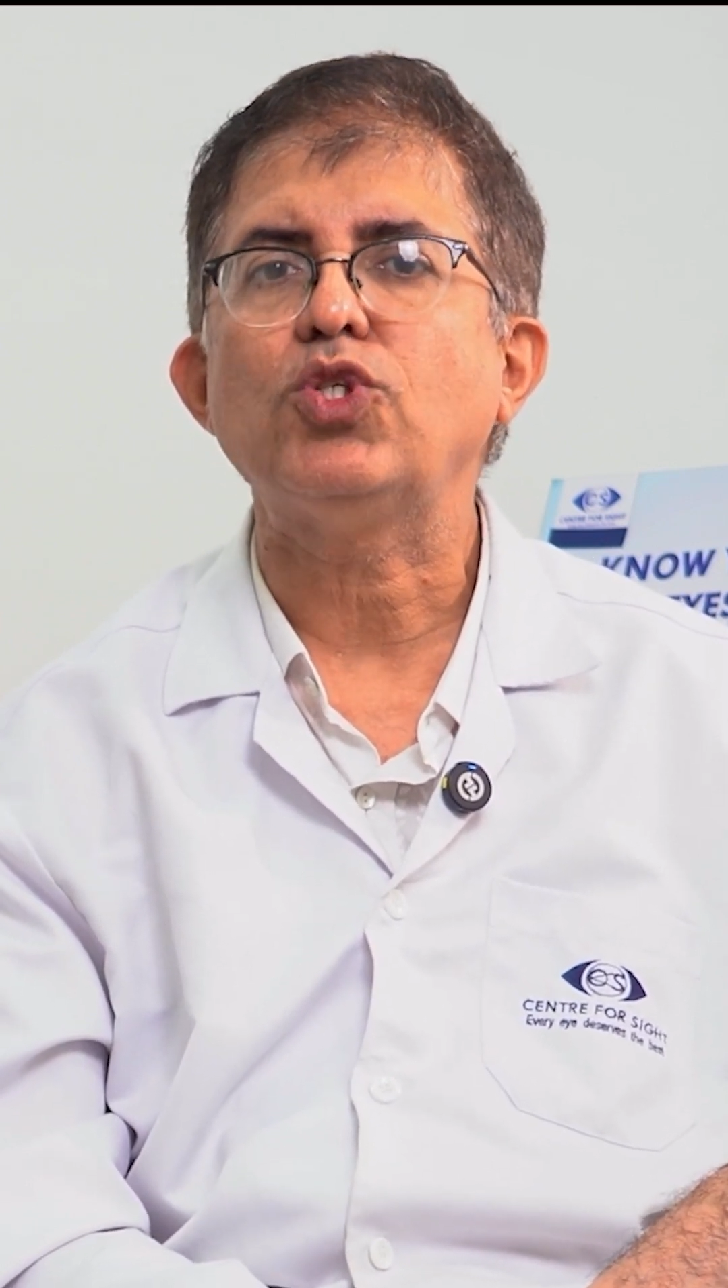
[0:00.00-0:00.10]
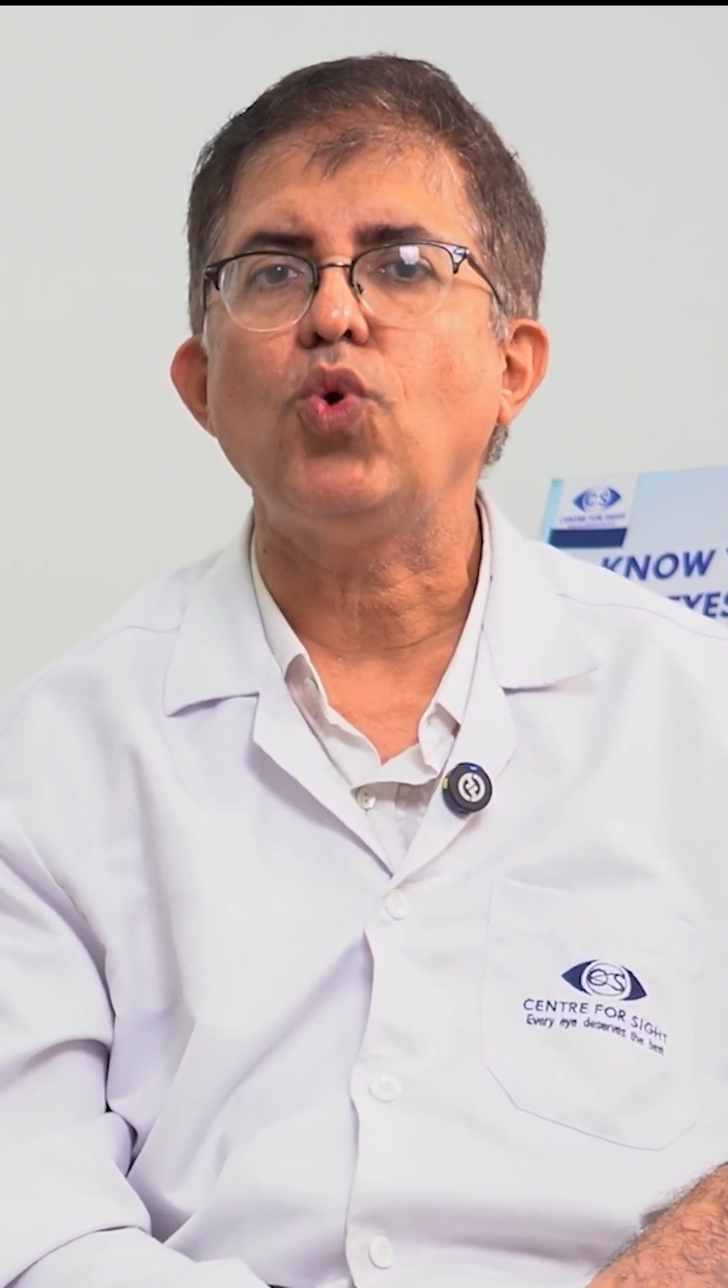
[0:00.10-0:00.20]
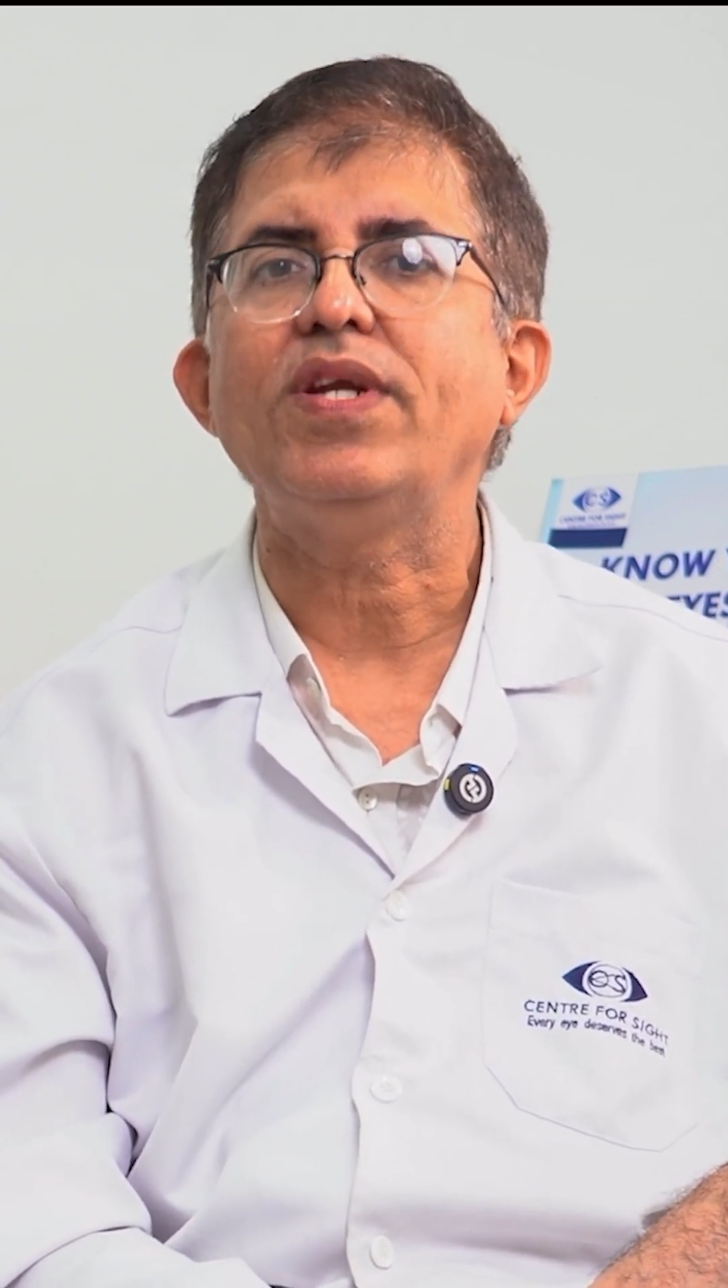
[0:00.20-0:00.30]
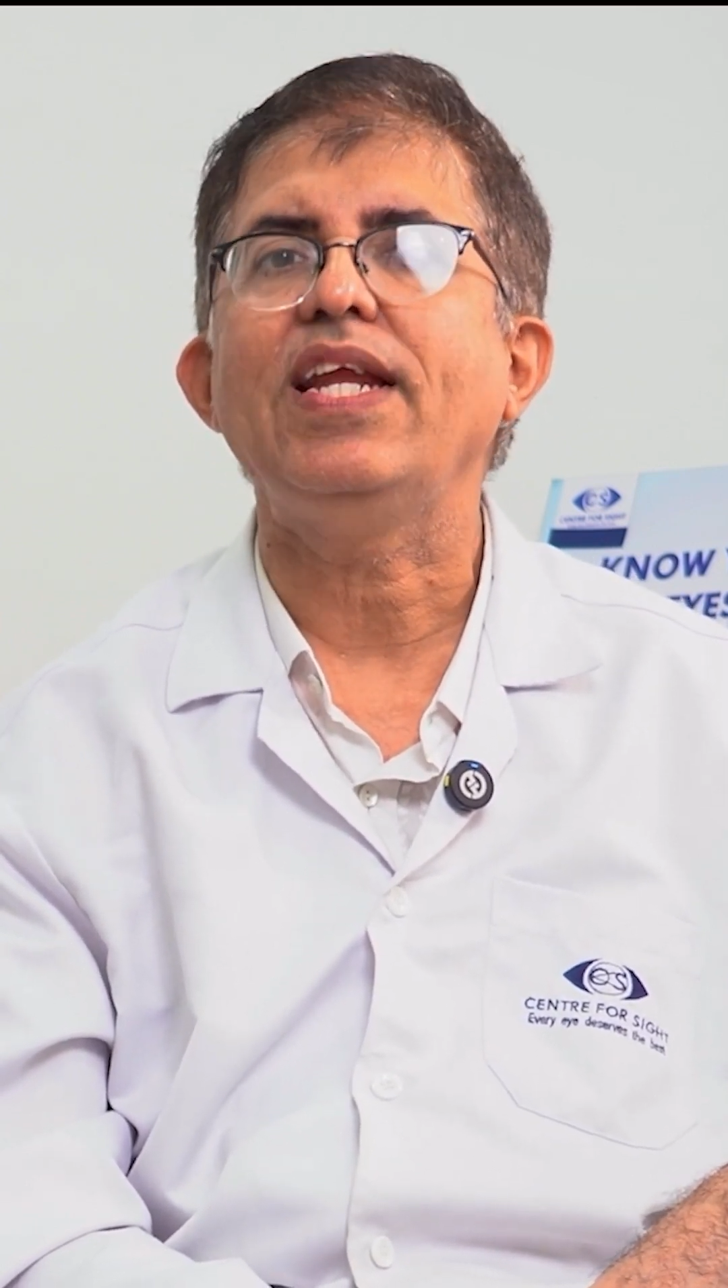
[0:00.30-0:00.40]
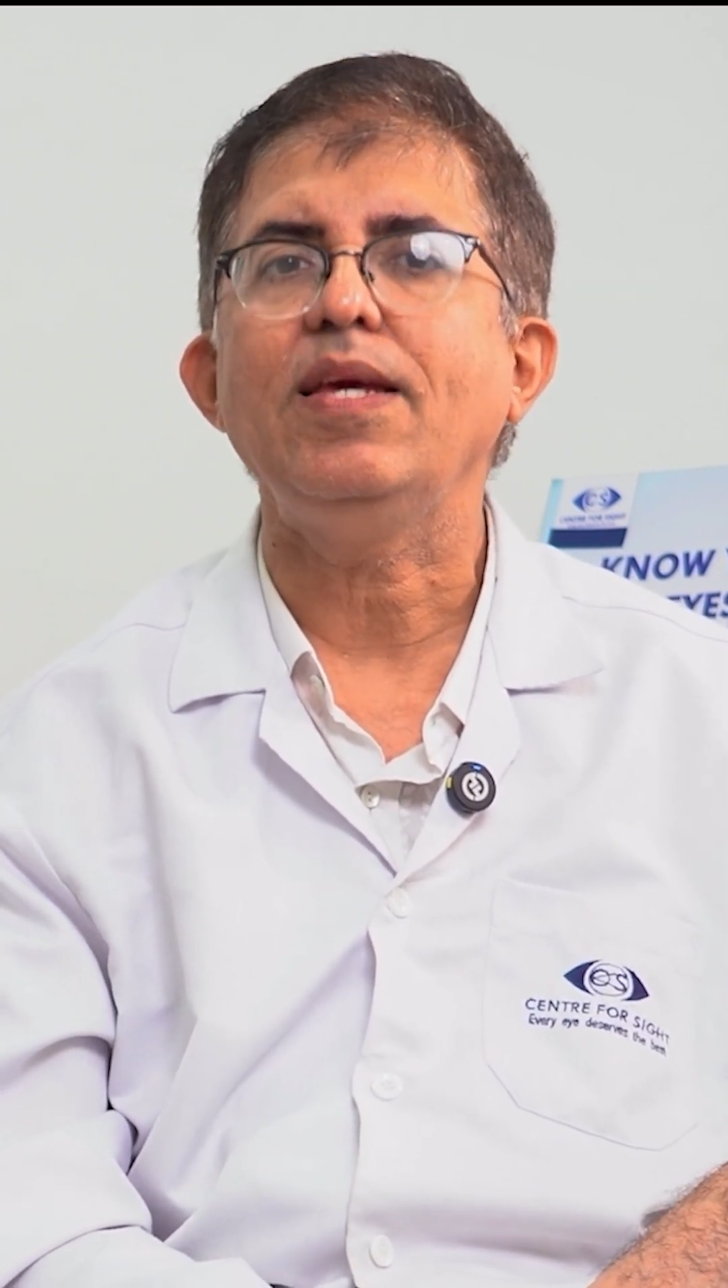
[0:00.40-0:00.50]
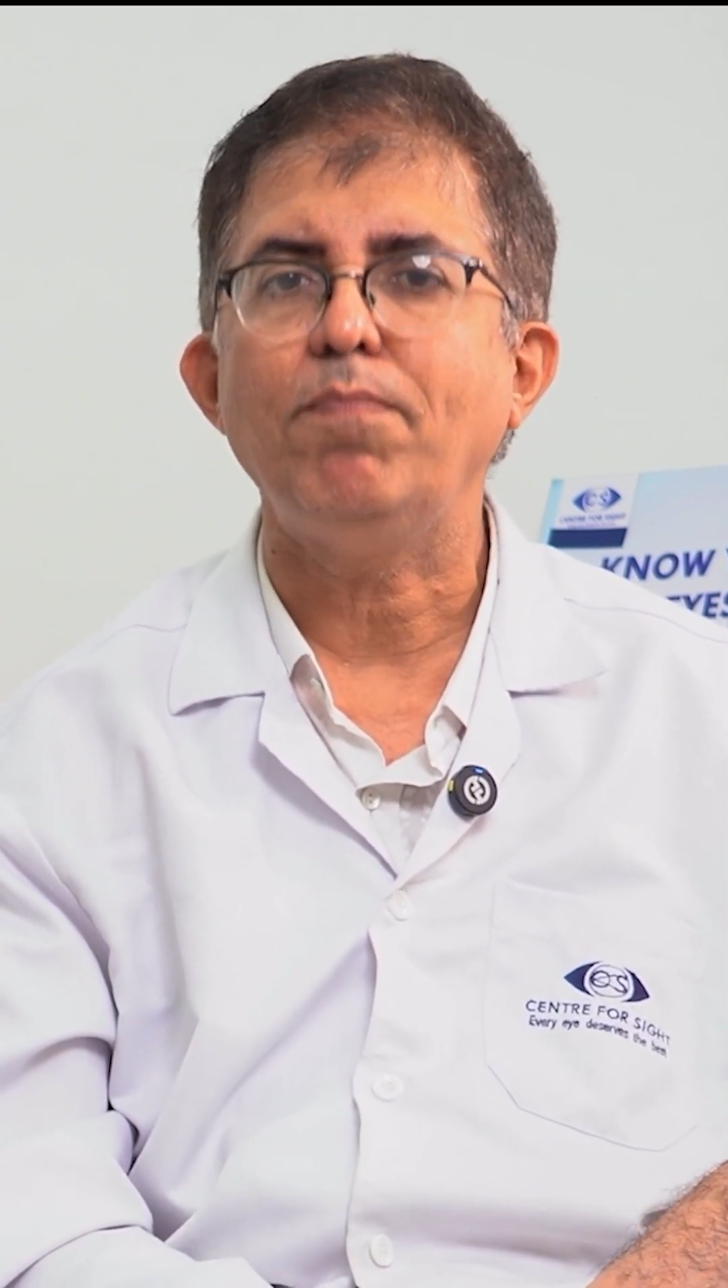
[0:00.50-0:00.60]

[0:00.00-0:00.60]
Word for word: totally